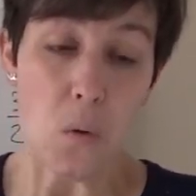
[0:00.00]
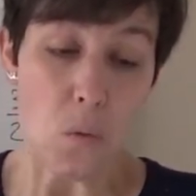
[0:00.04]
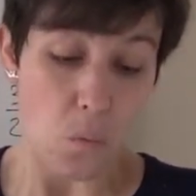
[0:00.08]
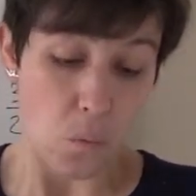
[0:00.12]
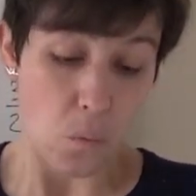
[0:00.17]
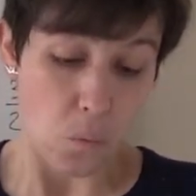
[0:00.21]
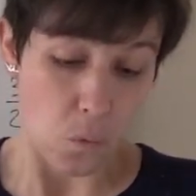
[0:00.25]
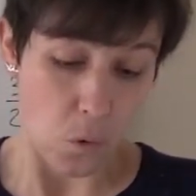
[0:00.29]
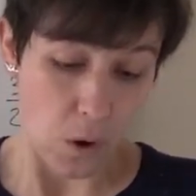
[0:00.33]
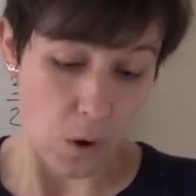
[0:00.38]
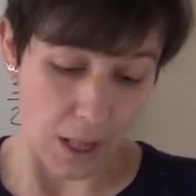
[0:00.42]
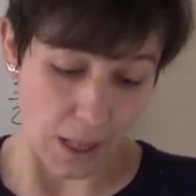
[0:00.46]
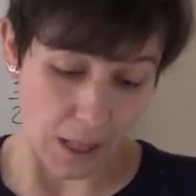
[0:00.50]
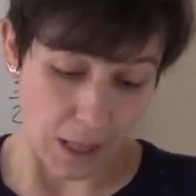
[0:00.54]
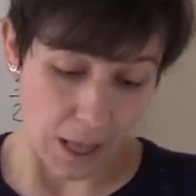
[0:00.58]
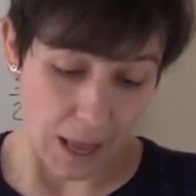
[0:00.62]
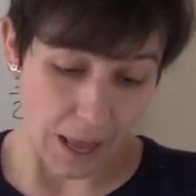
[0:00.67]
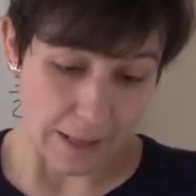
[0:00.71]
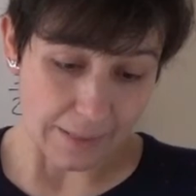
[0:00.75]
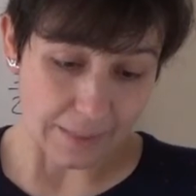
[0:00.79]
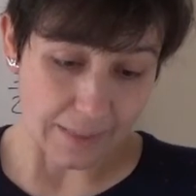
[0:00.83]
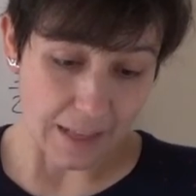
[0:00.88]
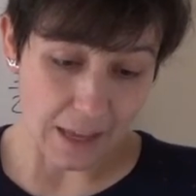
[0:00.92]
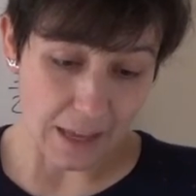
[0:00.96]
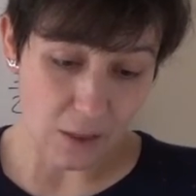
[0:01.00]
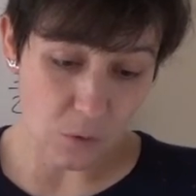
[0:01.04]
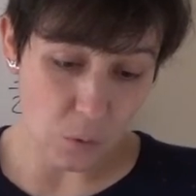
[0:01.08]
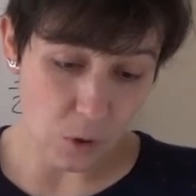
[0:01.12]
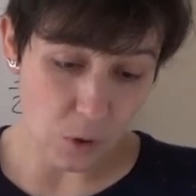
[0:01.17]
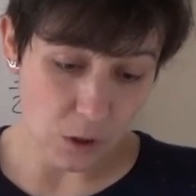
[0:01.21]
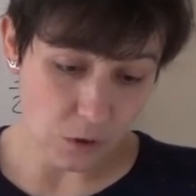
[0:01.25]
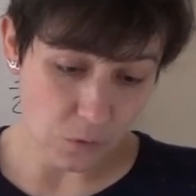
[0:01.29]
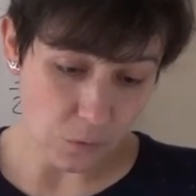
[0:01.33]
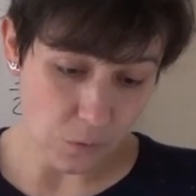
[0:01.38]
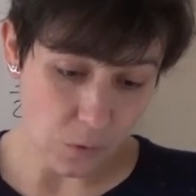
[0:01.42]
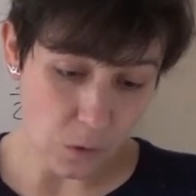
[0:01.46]
Well, and that
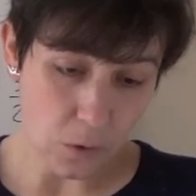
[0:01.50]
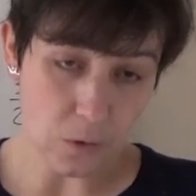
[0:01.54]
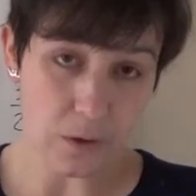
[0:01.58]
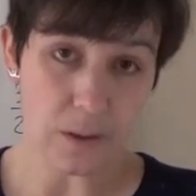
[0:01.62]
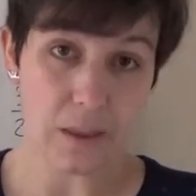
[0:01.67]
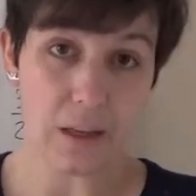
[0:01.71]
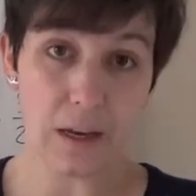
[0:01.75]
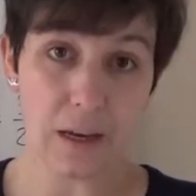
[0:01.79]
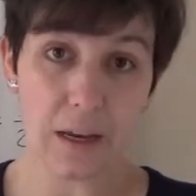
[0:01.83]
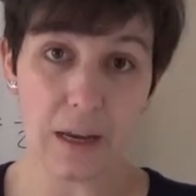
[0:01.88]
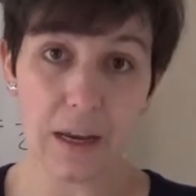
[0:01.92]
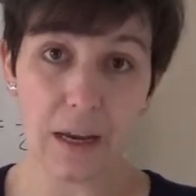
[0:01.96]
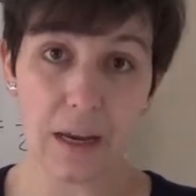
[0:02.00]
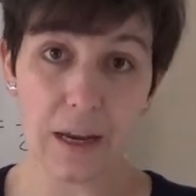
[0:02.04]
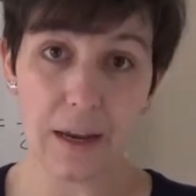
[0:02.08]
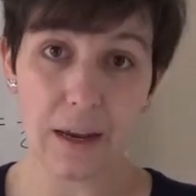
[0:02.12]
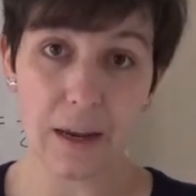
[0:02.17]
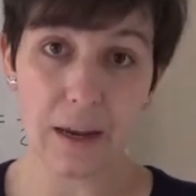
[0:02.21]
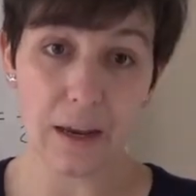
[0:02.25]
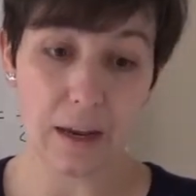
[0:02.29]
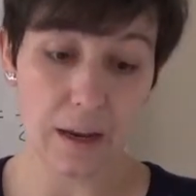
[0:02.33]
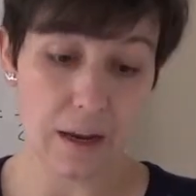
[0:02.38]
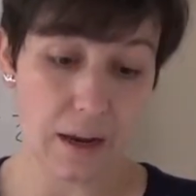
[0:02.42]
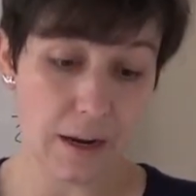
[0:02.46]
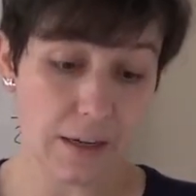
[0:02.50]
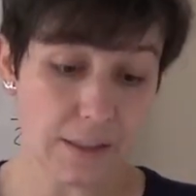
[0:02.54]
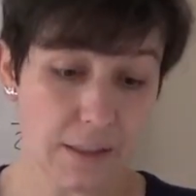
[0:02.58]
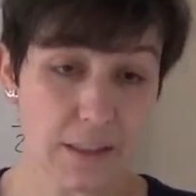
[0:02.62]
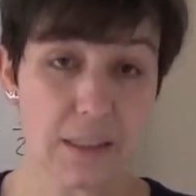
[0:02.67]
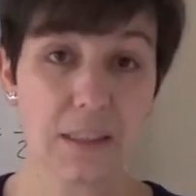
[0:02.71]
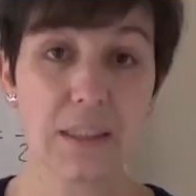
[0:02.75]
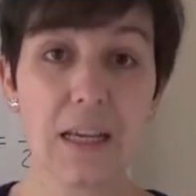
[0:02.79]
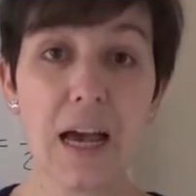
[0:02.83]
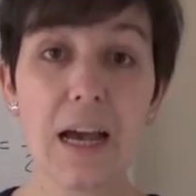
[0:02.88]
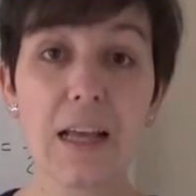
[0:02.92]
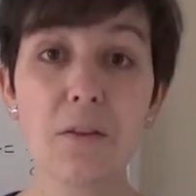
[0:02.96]
was for the
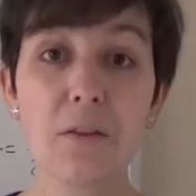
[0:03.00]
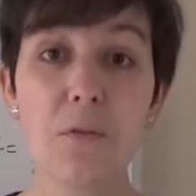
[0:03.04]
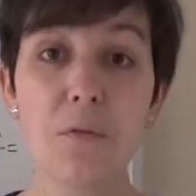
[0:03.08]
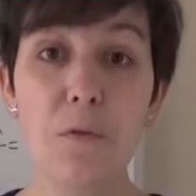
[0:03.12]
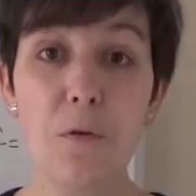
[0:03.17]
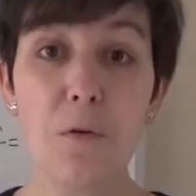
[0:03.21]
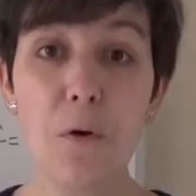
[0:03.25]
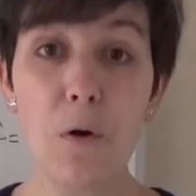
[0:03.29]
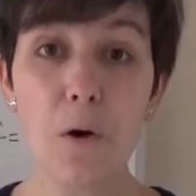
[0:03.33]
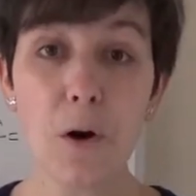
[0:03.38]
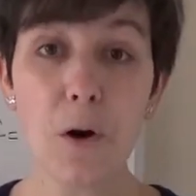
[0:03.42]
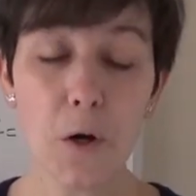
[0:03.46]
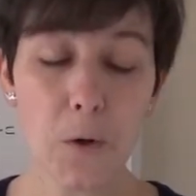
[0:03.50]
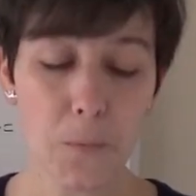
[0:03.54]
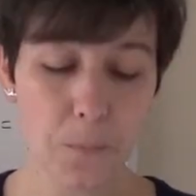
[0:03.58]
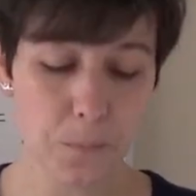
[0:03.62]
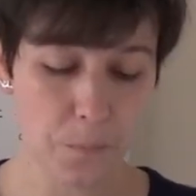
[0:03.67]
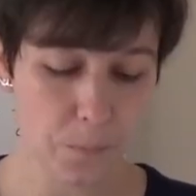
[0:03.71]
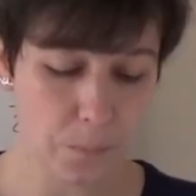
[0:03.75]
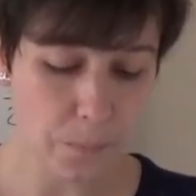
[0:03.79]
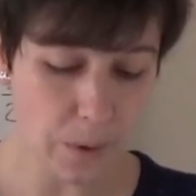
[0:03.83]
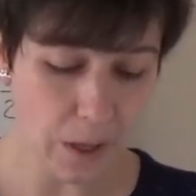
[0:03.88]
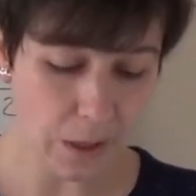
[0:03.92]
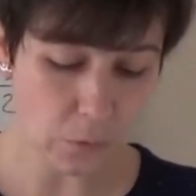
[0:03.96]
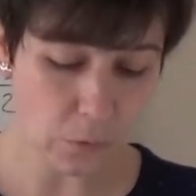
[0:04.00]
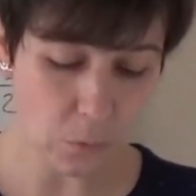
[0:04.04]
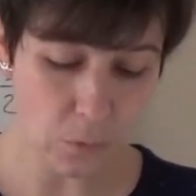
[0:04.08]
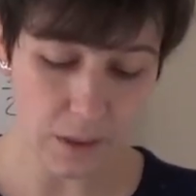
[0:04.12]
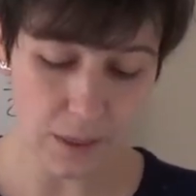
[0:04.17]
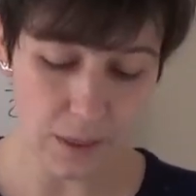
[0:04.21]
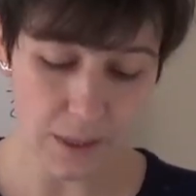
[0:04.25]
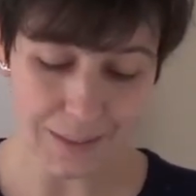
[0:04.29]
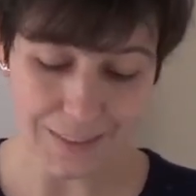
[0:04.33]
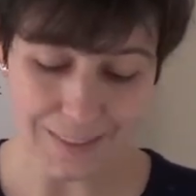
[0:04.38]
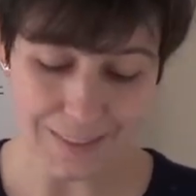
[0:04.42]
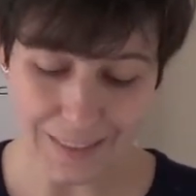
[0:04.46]
exercise 4, but with
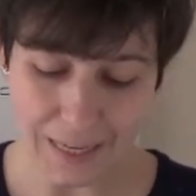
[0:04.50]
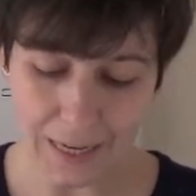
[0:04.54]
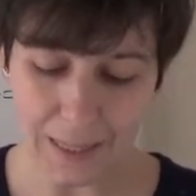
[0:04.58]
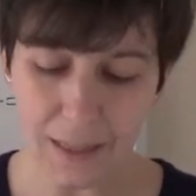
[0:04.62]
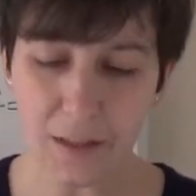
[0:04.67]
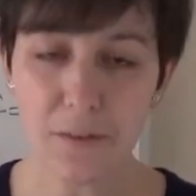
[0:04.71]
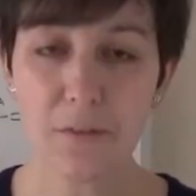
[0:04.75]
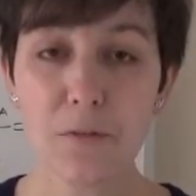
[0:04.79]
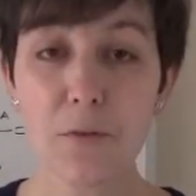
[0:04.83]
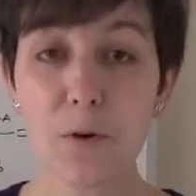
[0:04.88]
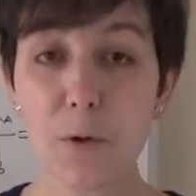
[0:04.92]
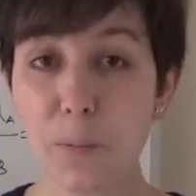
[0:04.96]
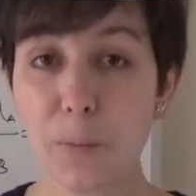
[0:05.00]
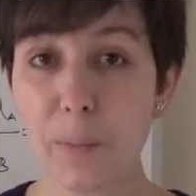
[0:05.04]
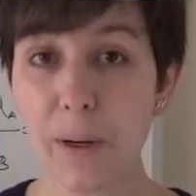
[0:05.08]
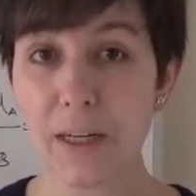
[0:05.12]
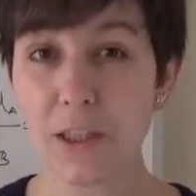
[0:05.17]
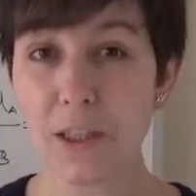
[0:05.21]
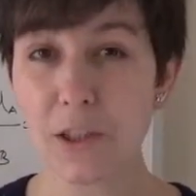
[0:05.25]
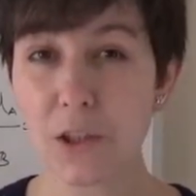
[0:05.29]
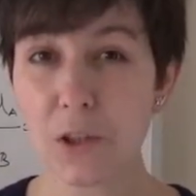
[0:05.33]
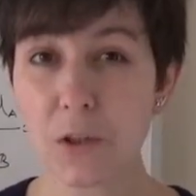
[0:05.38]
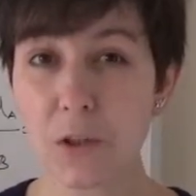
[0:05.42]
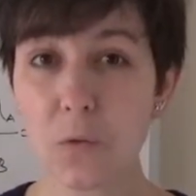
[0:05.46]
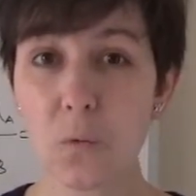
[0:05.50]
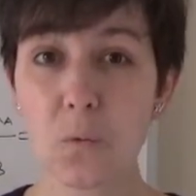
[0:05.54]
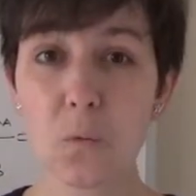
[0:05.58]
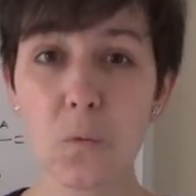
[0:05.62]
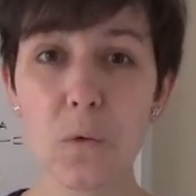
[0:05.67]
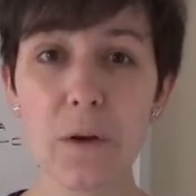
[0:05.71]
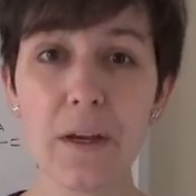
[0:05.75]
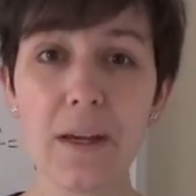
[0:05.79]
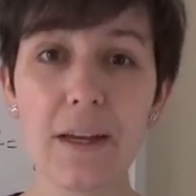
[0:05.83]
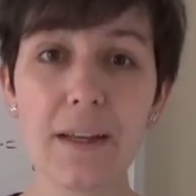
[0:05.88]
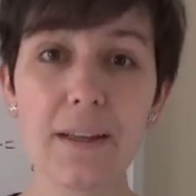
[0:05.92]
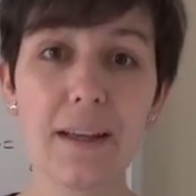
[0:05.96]
the same information we
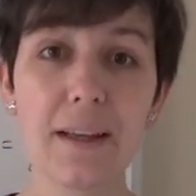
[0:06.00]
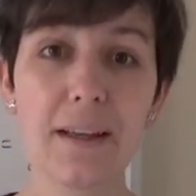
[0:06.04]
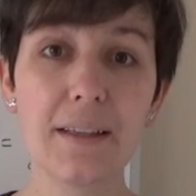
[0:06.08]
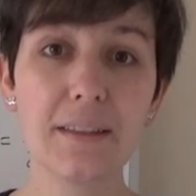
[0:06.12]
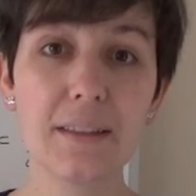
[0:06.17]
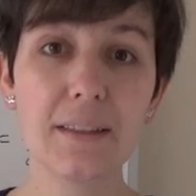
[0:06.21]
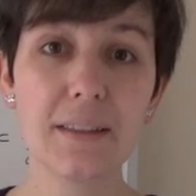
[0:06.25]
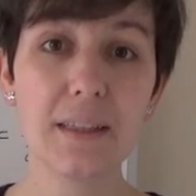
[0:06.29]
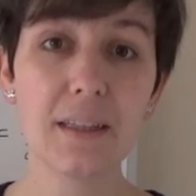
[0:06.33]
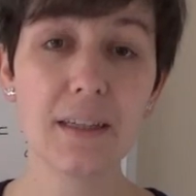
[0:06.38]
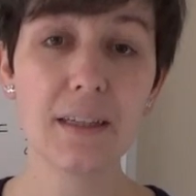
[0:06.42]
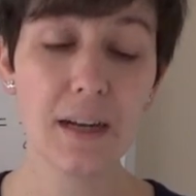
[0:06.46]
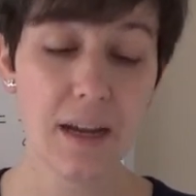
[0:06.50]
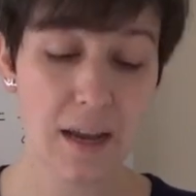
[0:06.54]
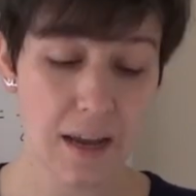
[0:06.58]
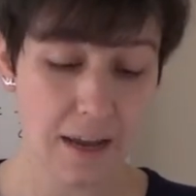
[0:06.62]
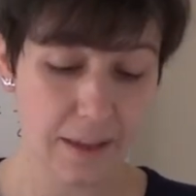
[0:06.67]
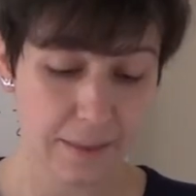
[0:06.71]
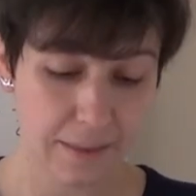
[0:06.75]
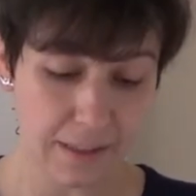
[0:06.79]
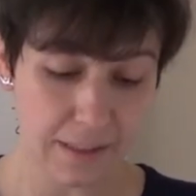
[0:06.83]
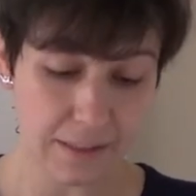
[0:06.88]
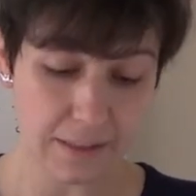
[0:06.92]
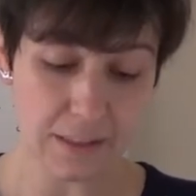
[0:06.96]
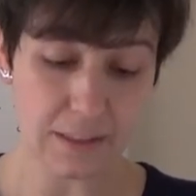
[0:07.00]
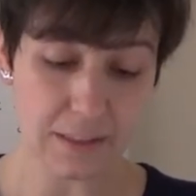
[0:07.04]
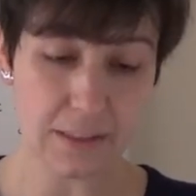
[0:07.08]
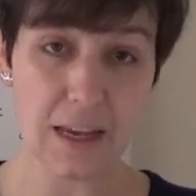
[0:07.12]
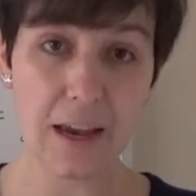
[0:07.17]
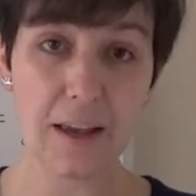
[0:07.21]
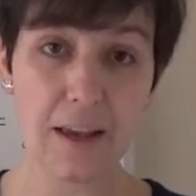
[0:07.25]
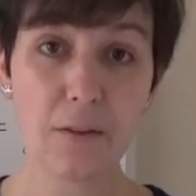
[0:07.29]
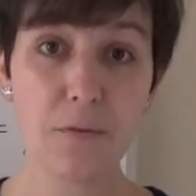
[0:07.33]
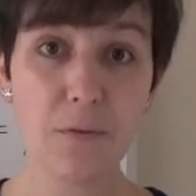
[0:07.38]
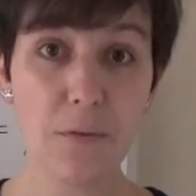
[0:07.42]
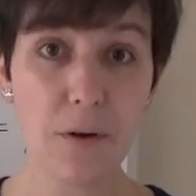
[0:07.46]
can answer the
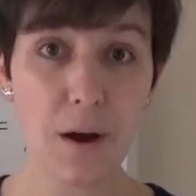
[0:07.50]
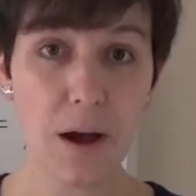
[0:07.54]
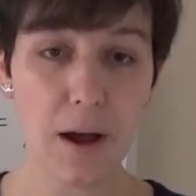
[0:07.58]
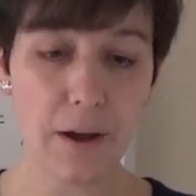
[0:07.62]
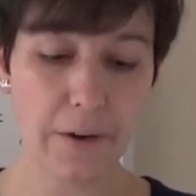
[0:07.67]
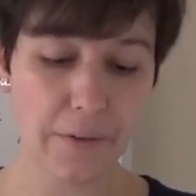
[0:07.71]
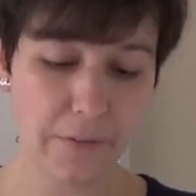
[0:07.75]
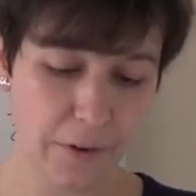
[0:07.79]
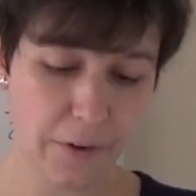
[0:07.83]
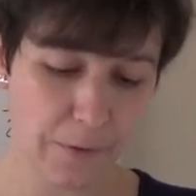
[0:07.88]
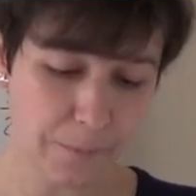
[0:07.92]
exercise 5.